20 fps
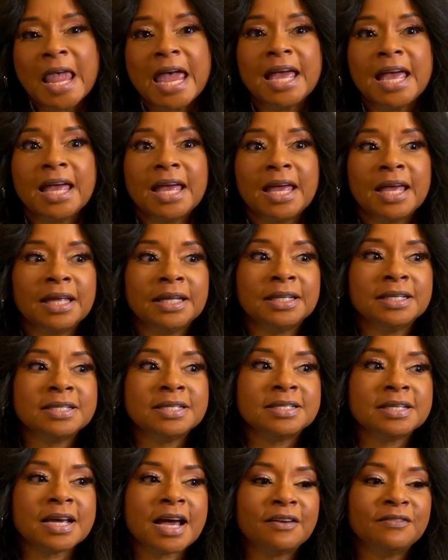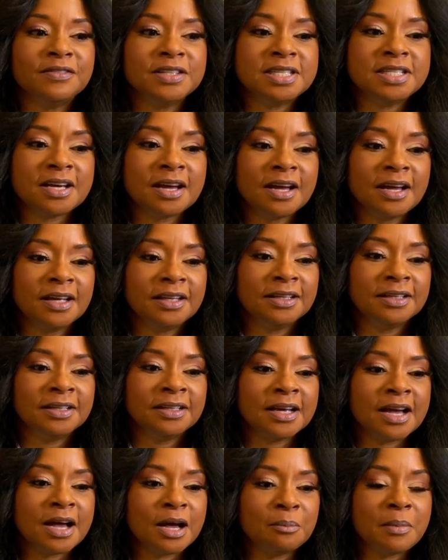And I've
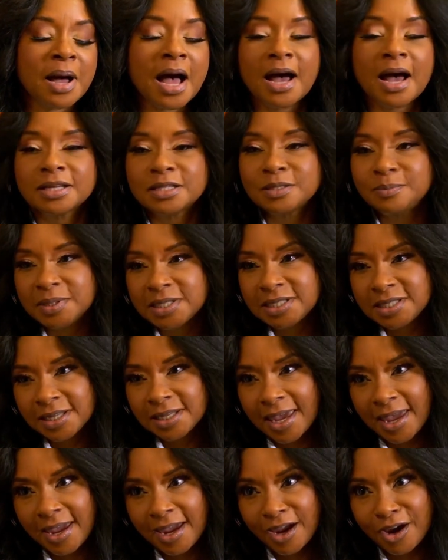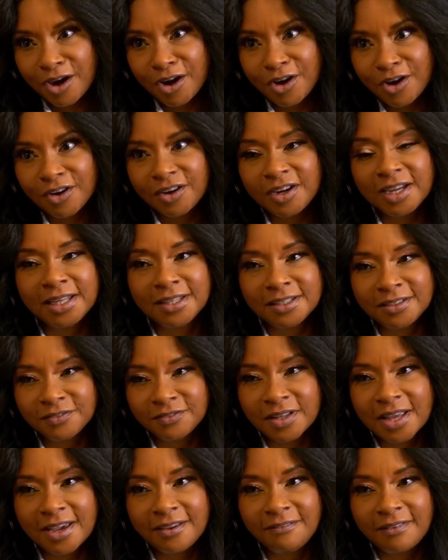done hospice care, end
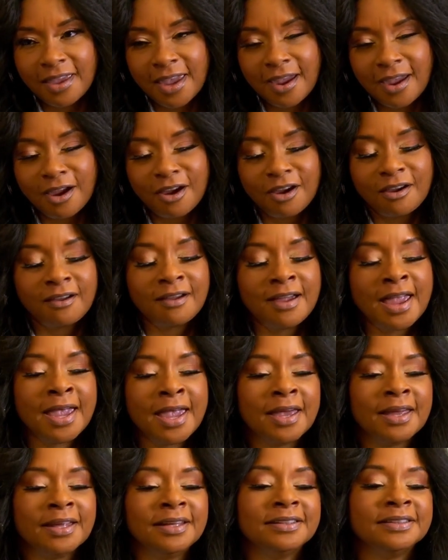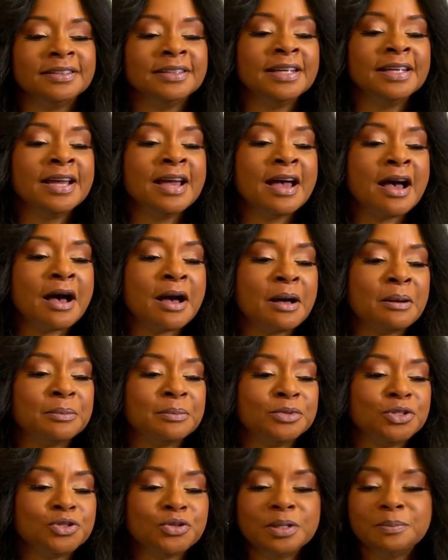of life care, and
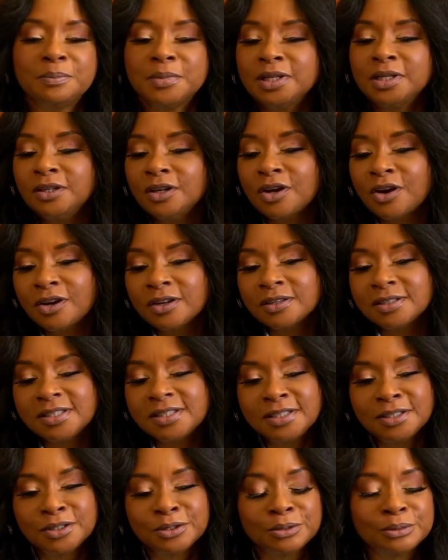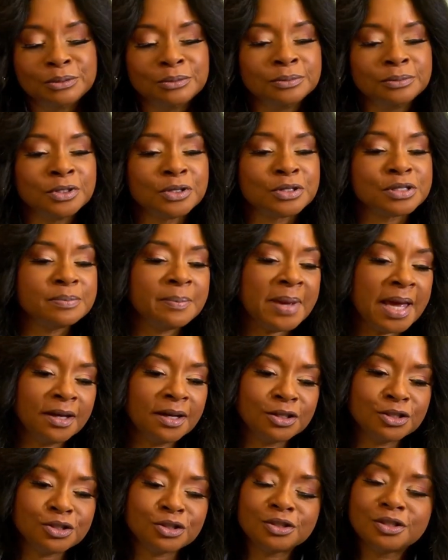treatment nurse to nurse
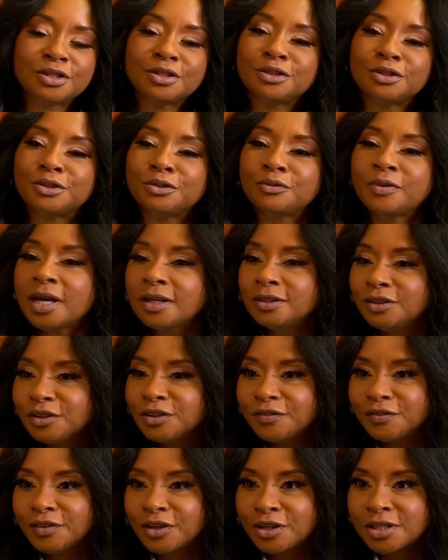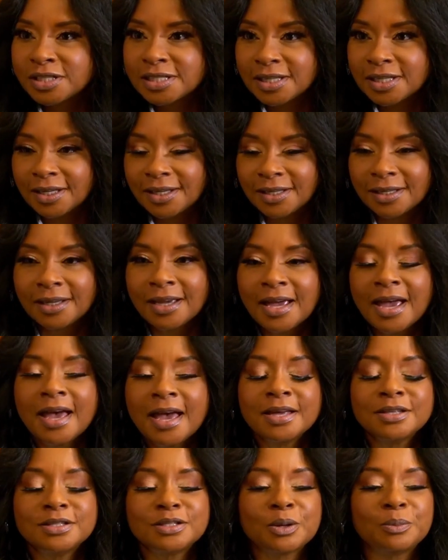manager to director of nursing.
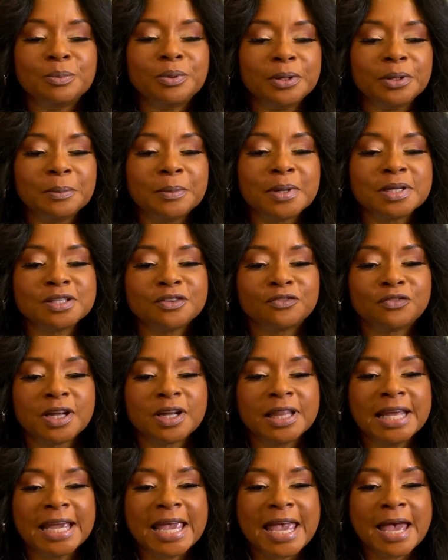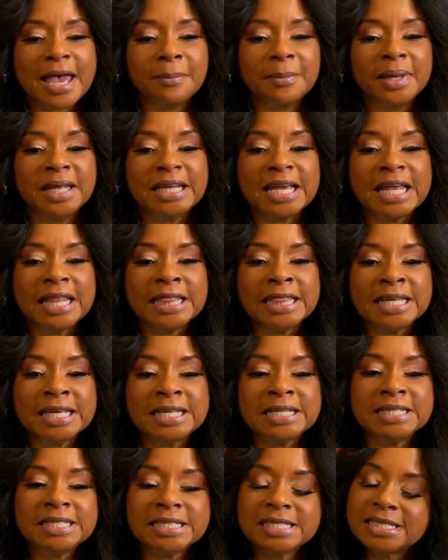So pretty much I run the gamut, and
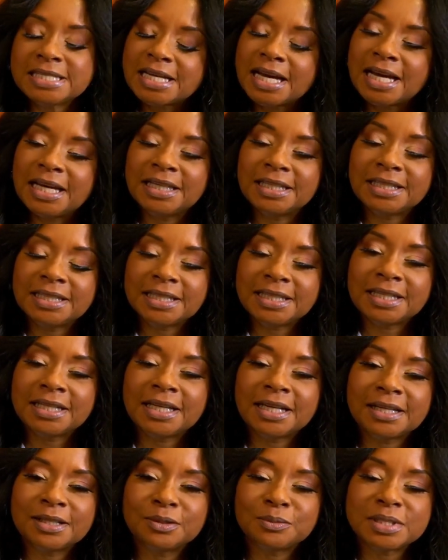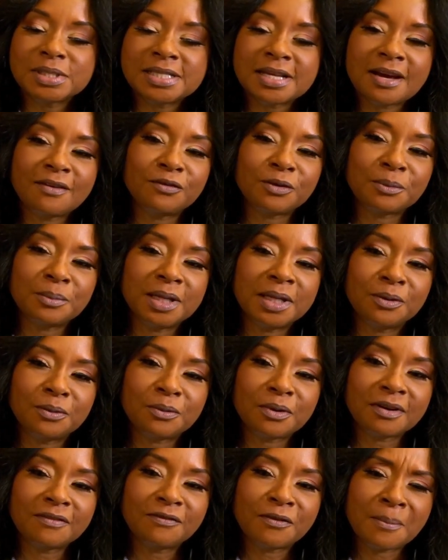then decided that it was time for me to
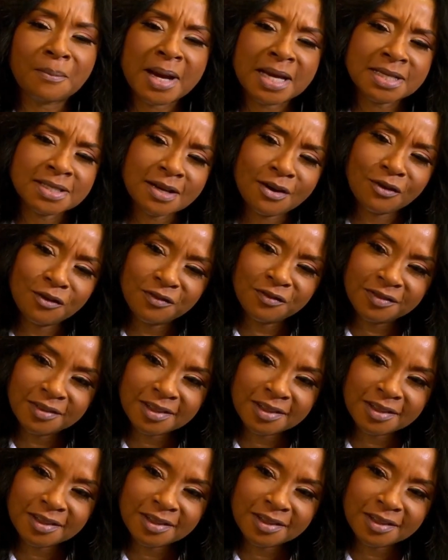work for myself